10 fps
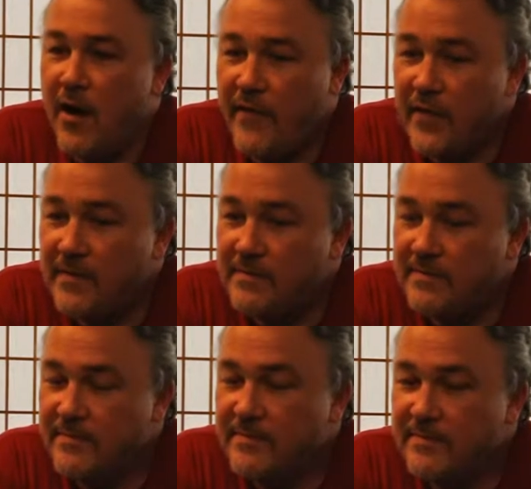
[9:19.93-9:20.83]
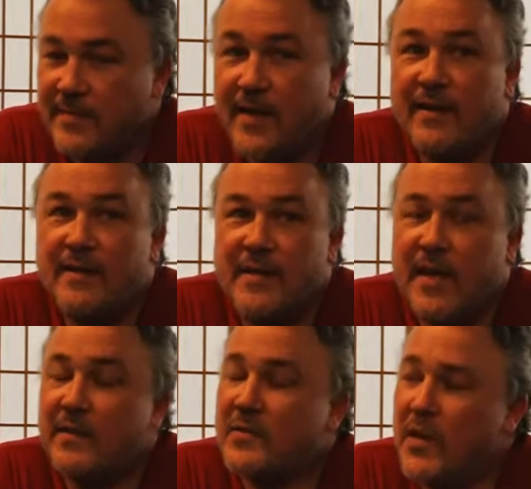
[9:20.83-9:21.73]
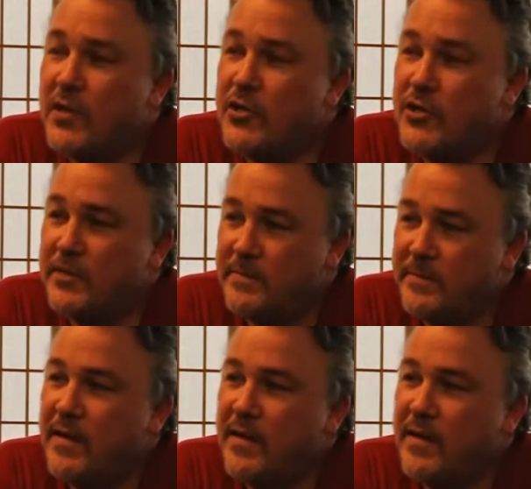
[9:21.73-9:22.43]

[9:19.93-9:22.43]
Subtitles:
Often. Yeah, lunch.